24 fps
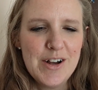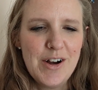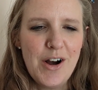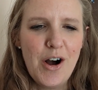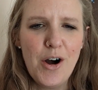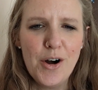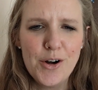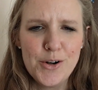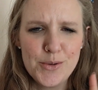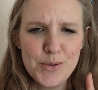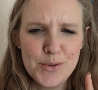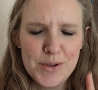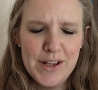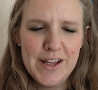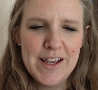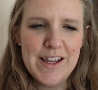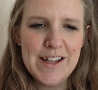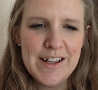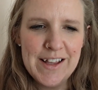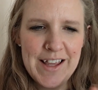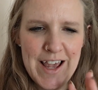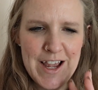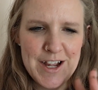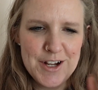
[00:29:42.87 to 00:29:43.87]
awkwardly
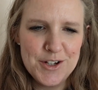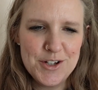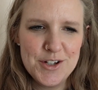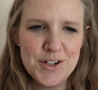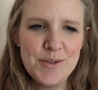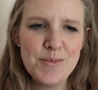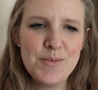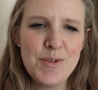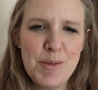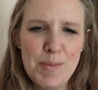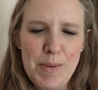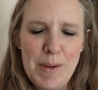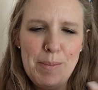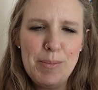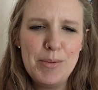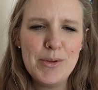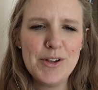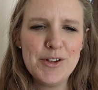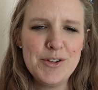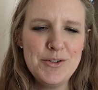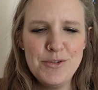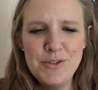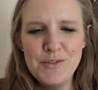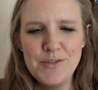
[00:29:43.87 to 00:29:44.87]
engaging with
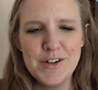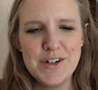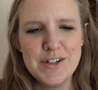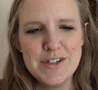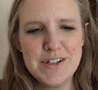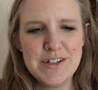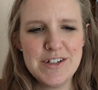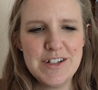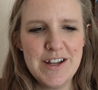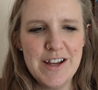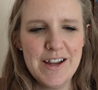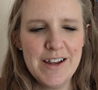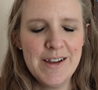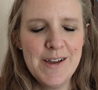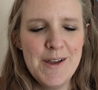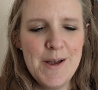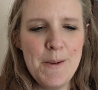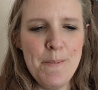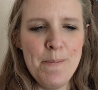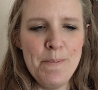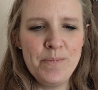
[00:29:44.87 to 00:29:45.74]
people in university,